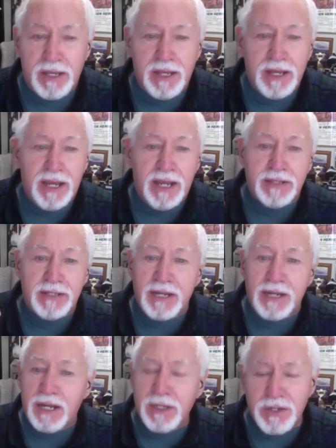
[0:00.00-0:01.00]
And the
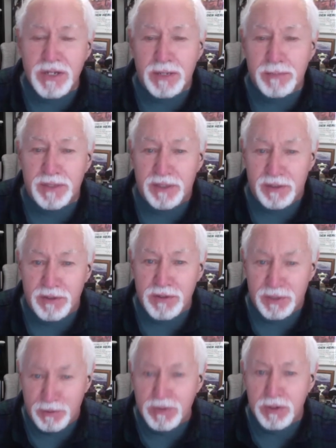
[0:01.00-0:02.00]
concept is the
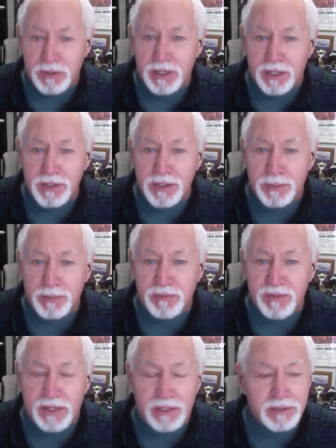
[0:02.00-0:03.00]
original concept of
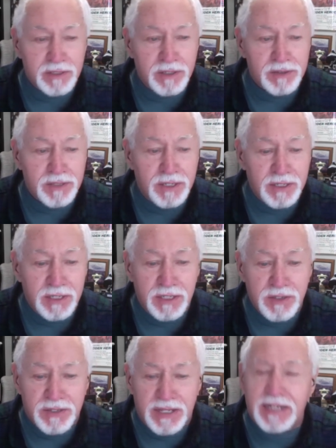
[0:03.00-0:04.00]
Valentine's Day is
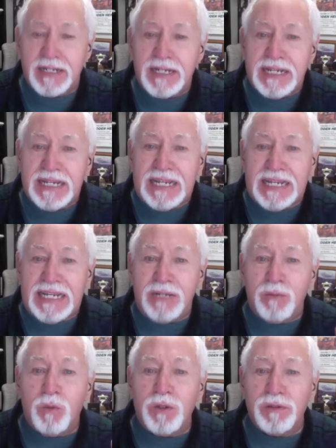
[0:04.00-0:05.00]
that it was
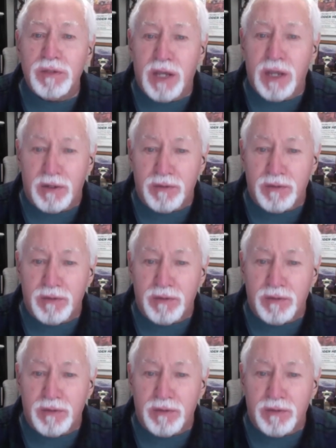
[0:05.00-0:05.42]
love.